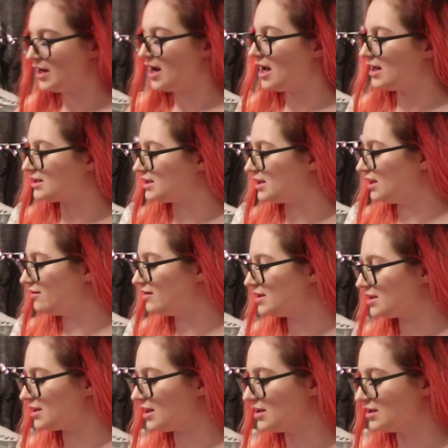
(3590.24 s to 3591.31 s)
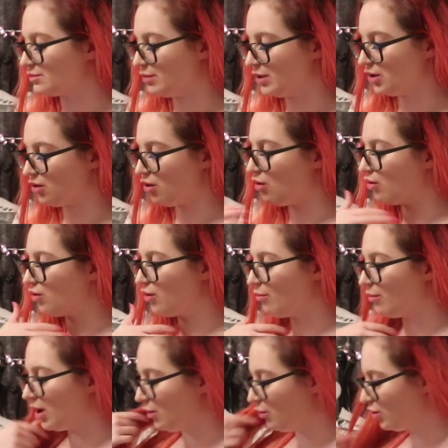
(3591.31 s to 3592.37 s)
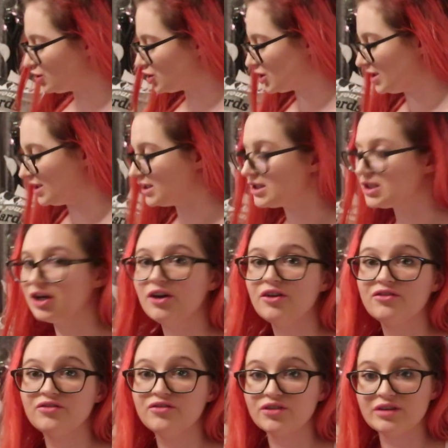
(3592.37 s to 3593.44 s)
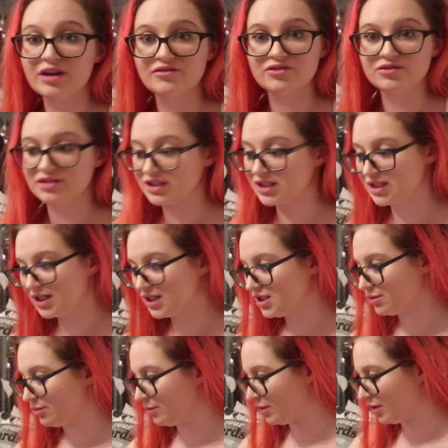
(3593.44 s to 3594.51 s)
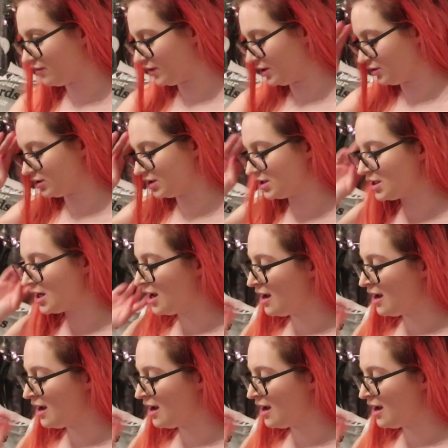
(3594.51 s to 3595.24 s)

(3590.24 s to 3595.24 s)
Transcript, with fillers: that has been on my watch list forever and a day, to be perfectly honest,